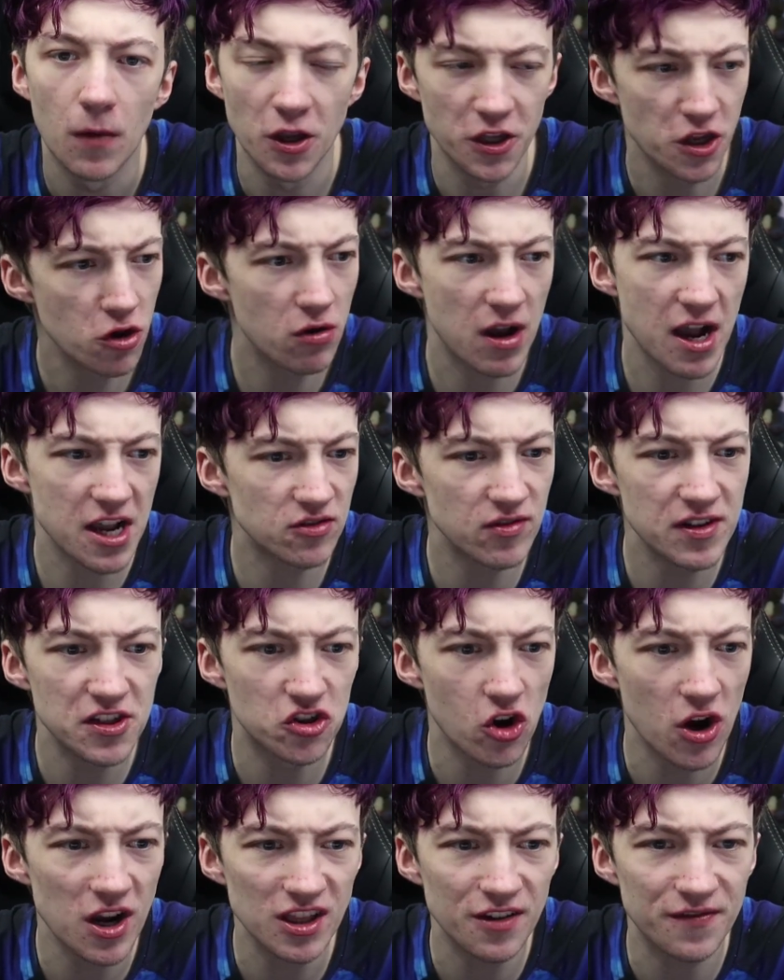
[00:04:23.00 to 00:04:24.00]
And you guys are
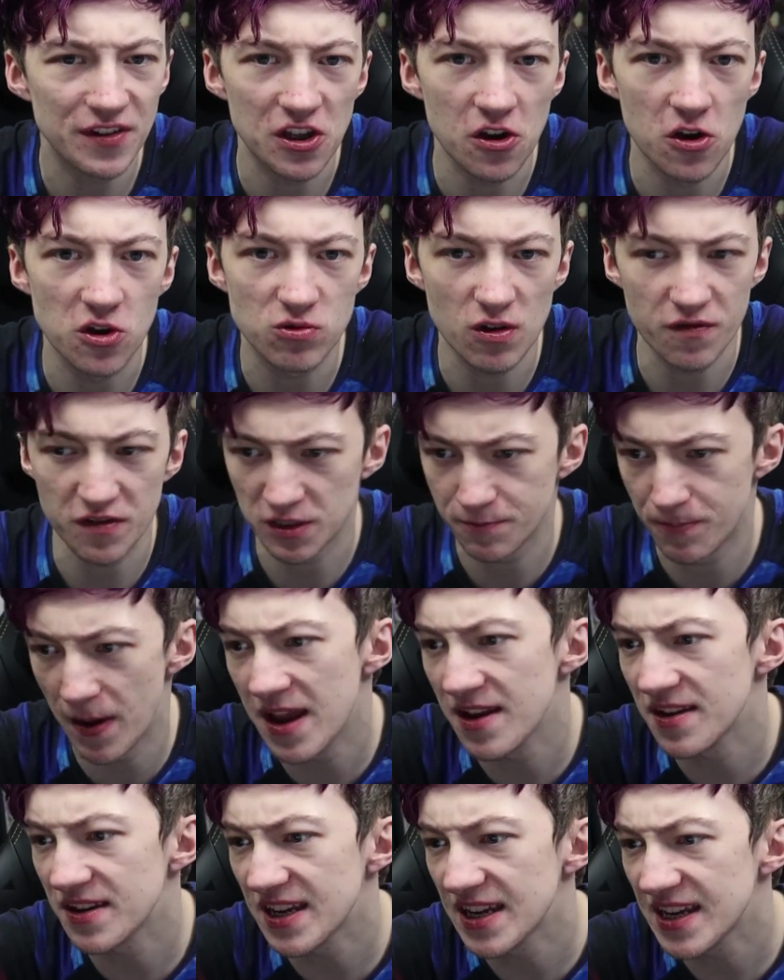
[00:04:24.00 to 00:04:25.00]
enjoying the videos, whether it's
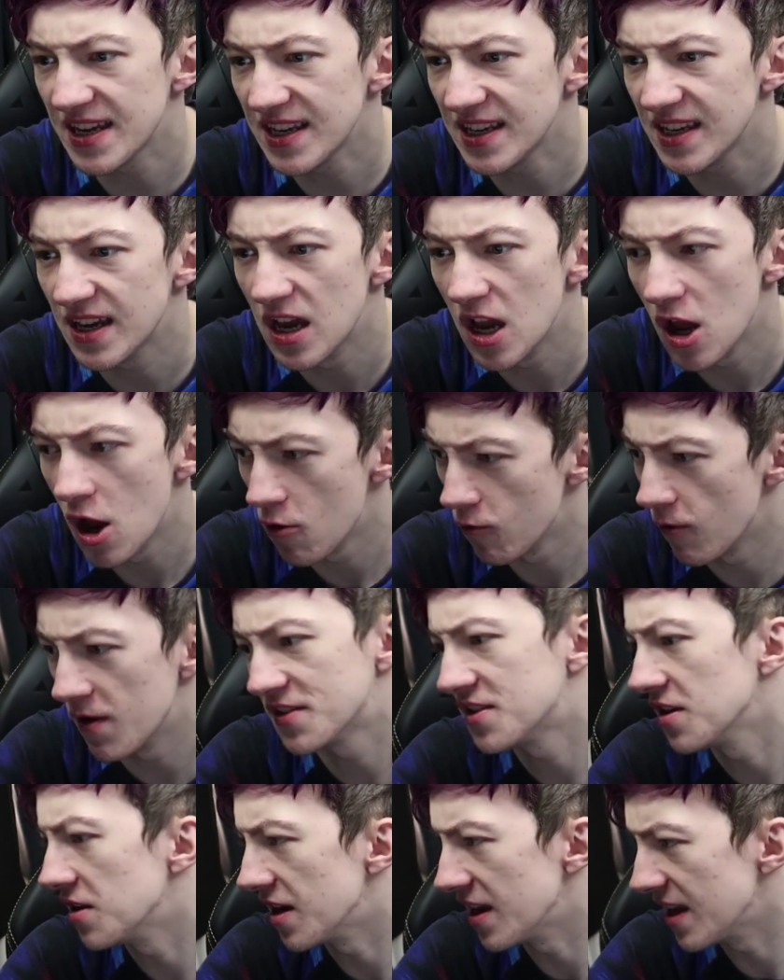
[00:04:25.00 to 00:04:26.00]
Bendy,
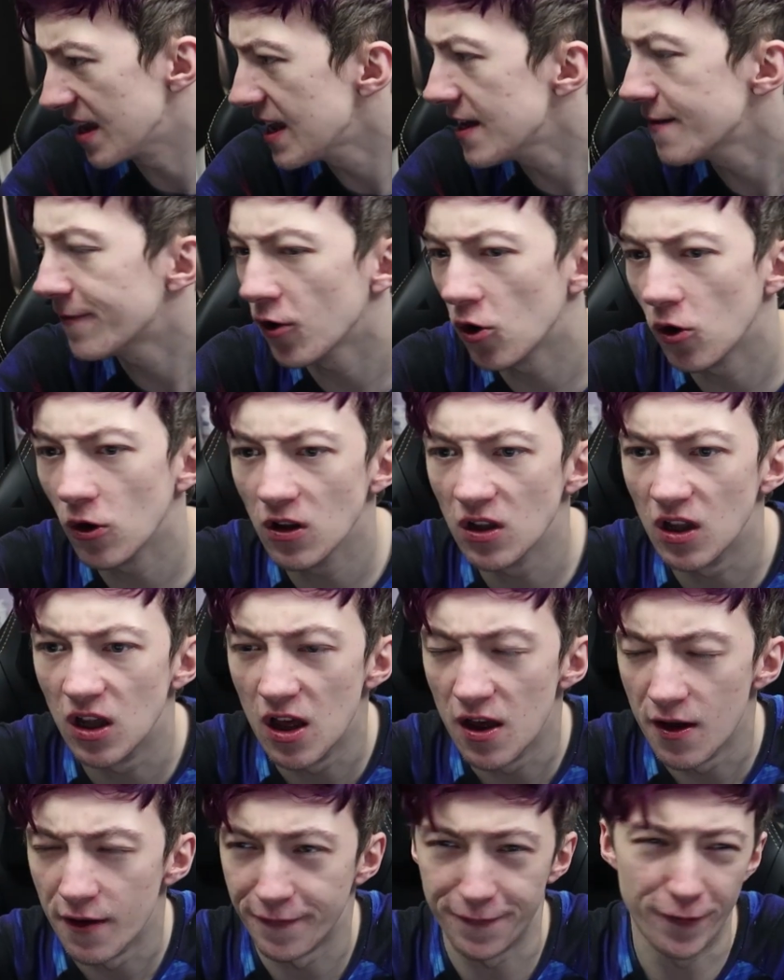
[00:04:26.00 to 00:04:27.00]
Resident Evil,
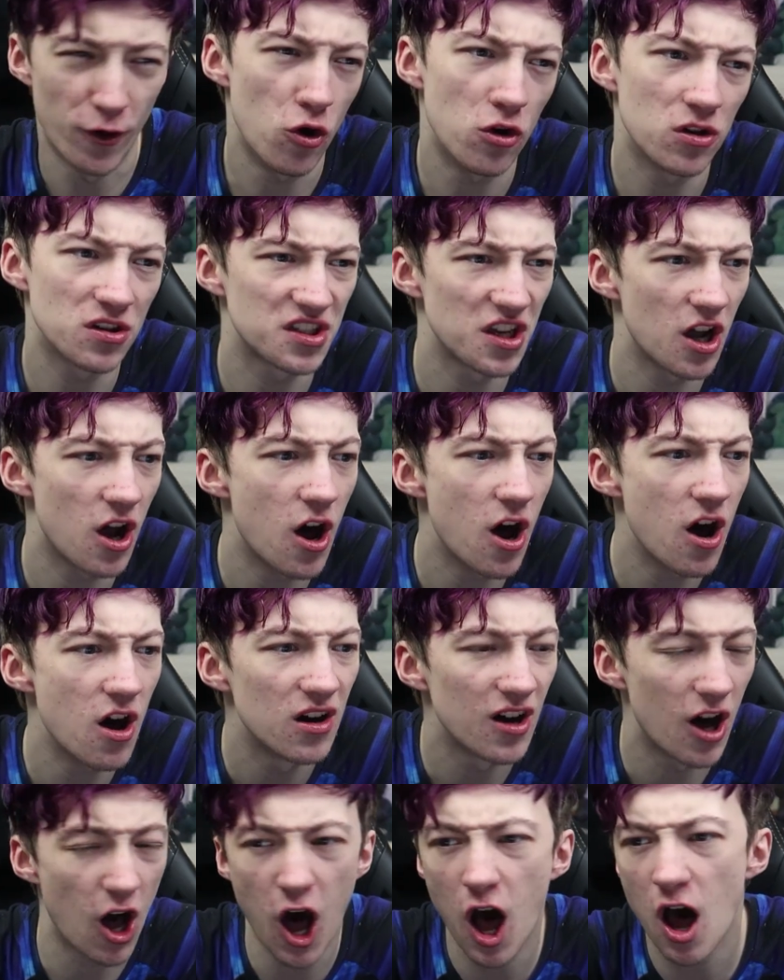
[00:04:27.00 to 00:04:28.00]

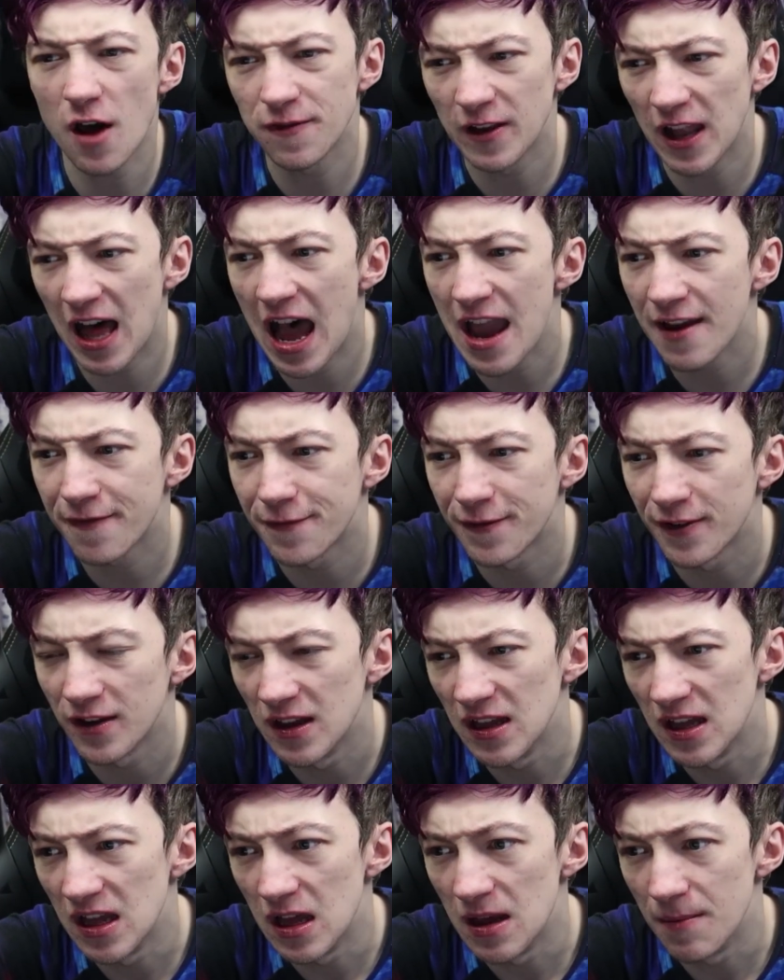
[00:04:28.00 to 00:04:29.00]
Forza, Half-Life,
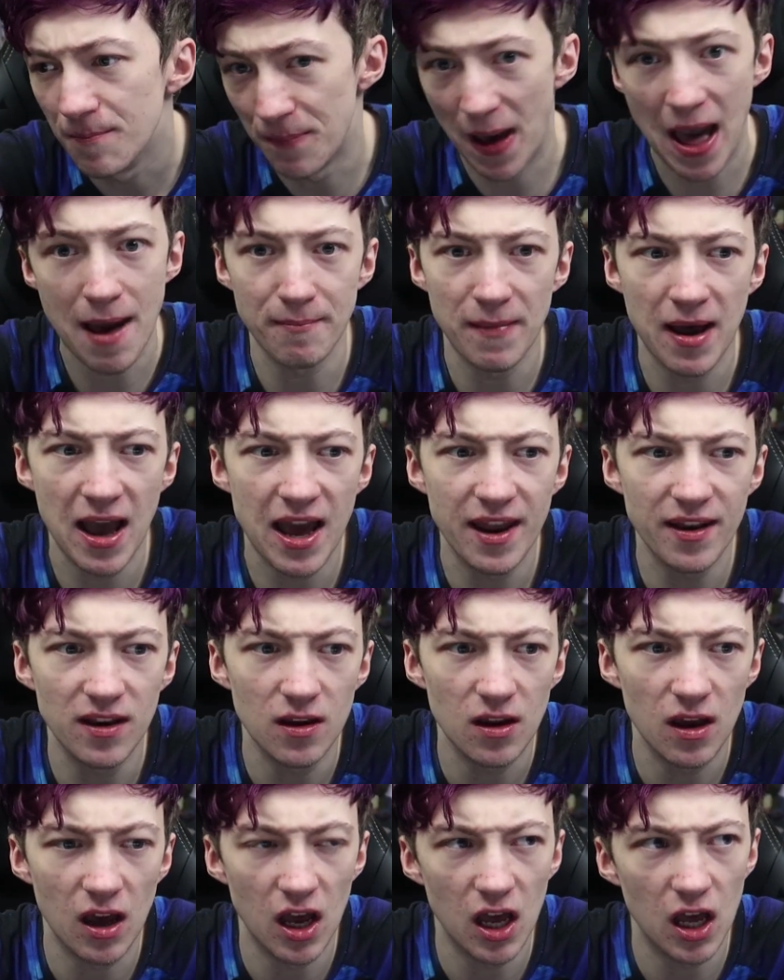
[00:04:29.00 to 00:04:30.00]

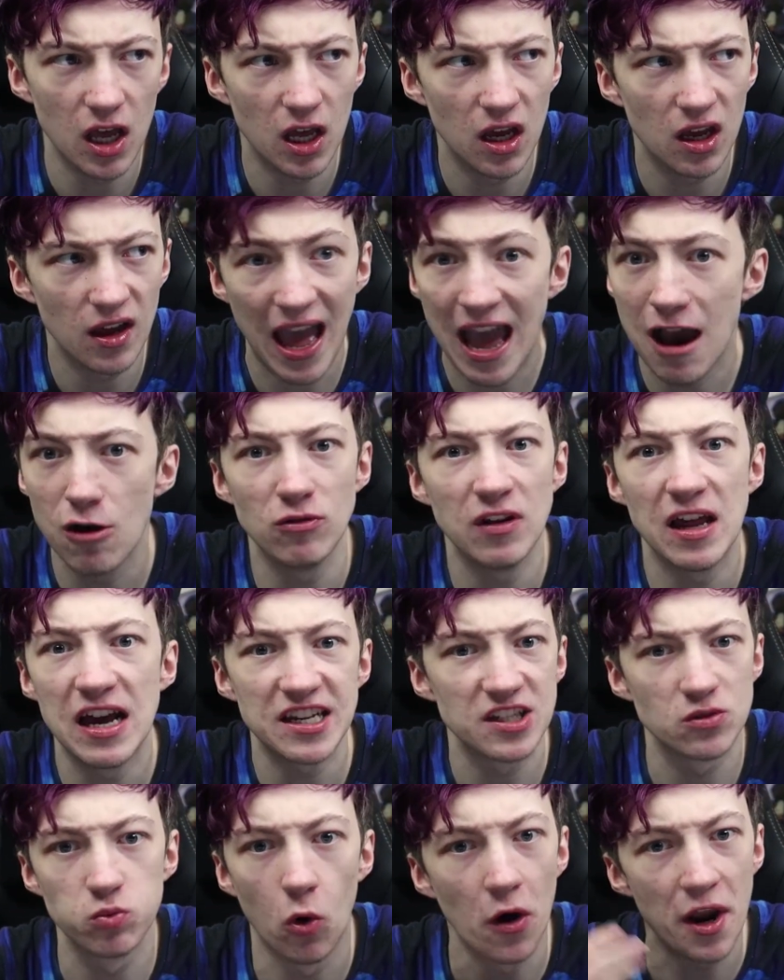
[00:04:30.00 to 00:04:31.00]
Batman, uh,
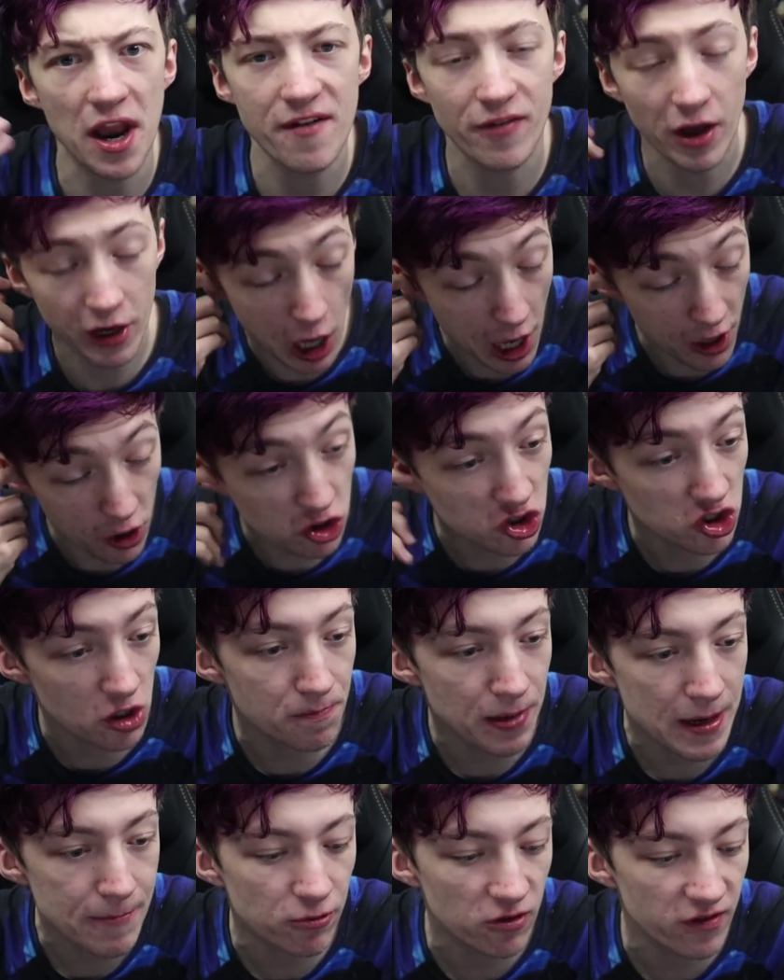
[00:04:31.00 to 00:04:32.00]
Outlast, whatever. I know
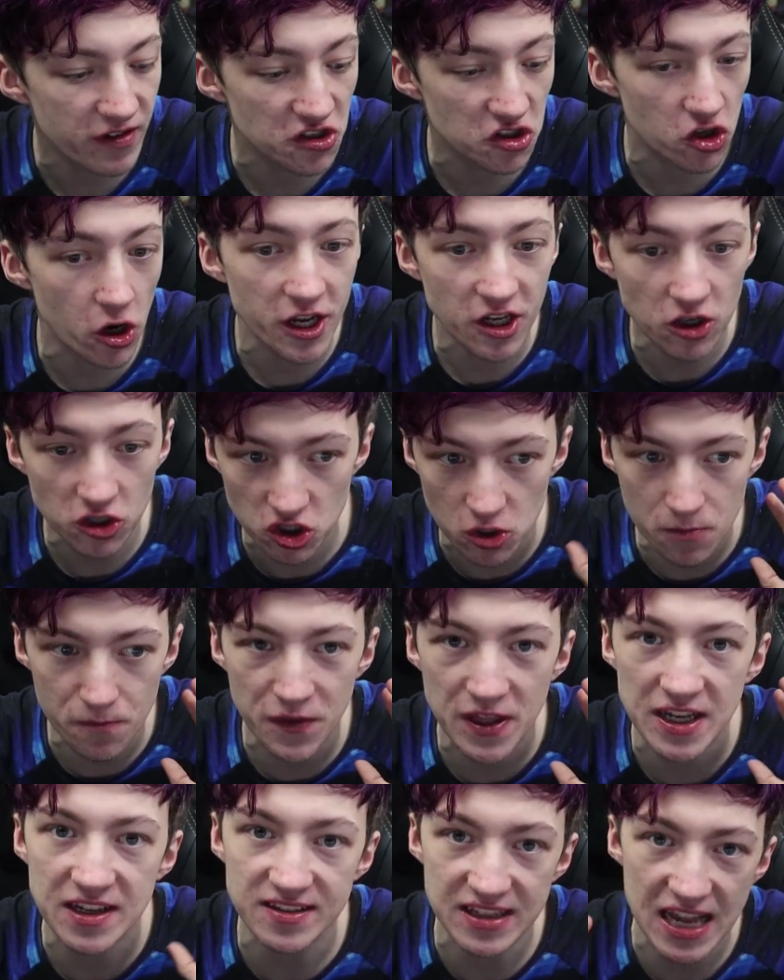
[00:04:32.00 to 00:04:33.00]
some people are enjoying some
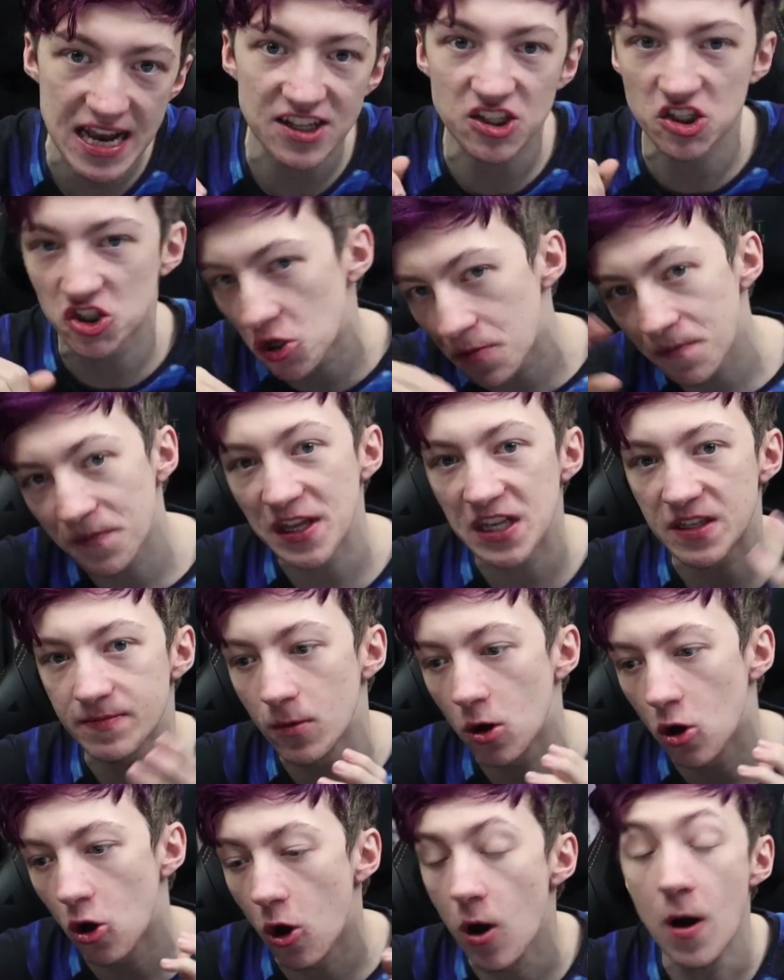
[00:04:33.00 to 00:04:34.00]
things less, some things
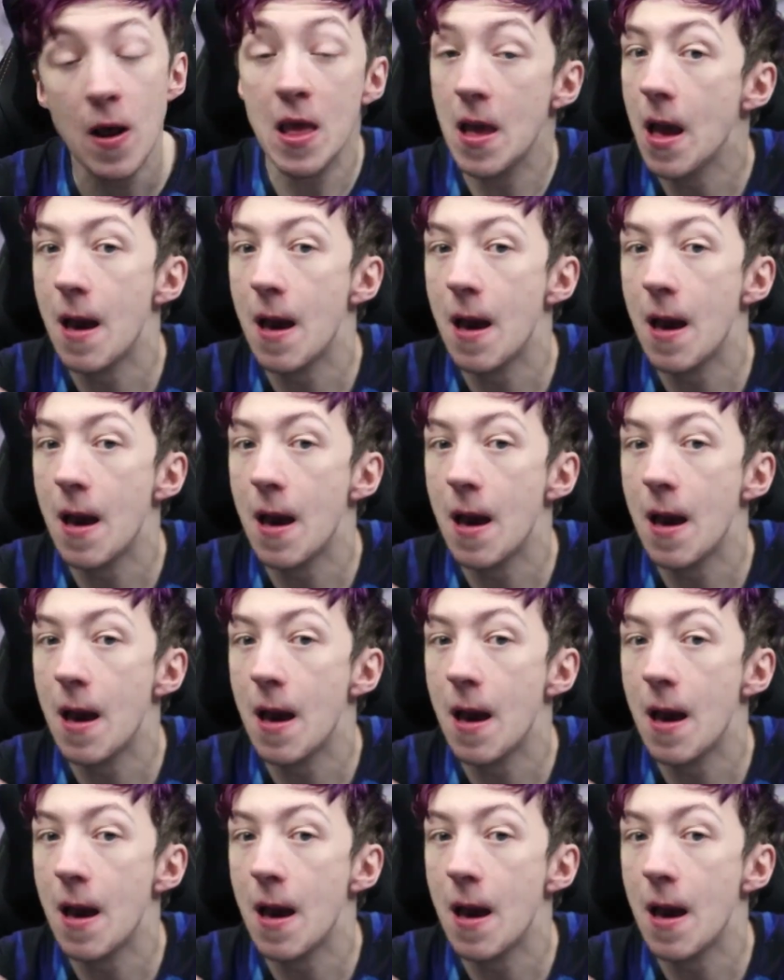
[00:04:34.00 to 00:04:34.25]
more.